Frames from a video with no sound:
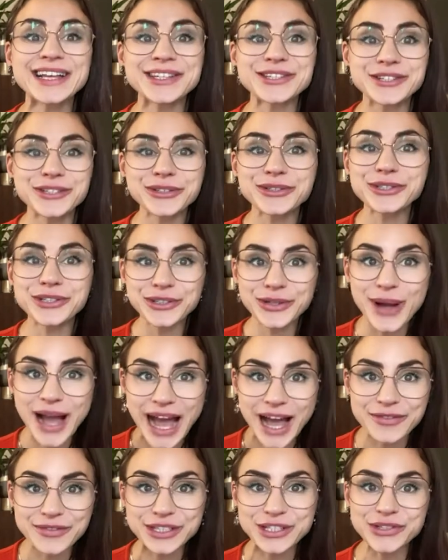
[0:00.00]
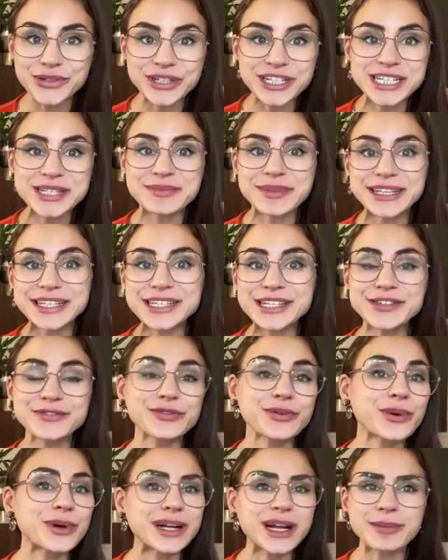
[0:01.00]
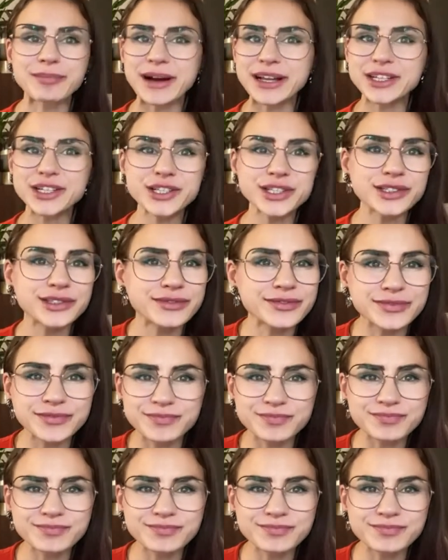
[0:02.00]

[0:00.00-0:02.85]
Do you have endorsements for a bunch of